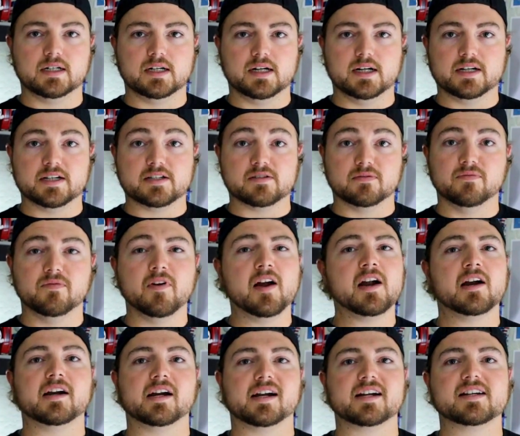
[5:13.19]
and it's a
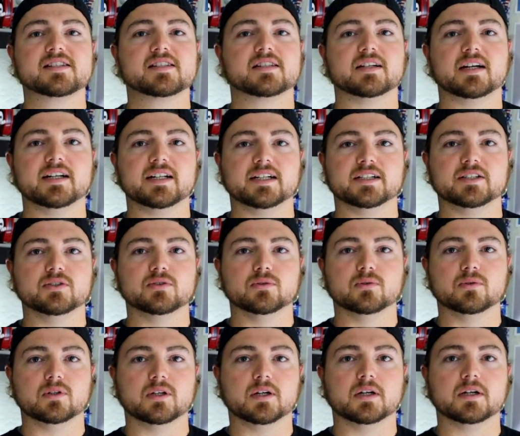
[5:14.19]
very exciting
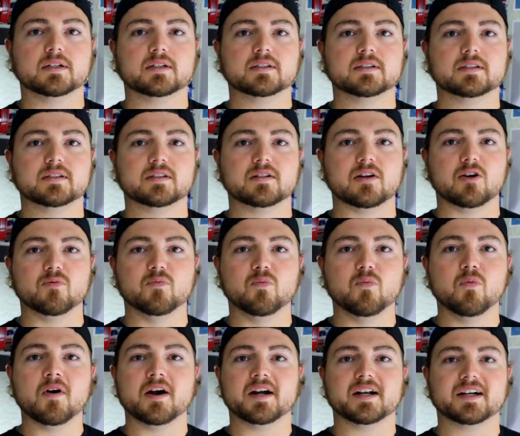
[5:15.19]
door
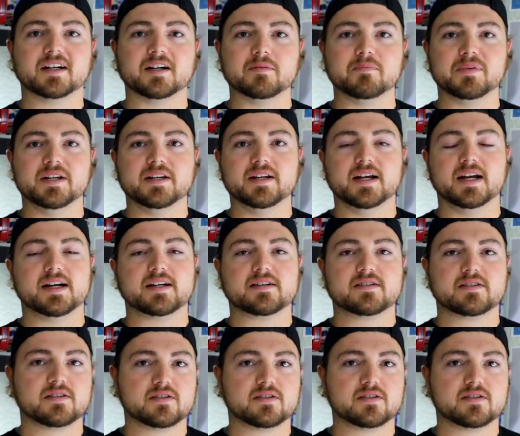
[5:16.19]
of what could be next.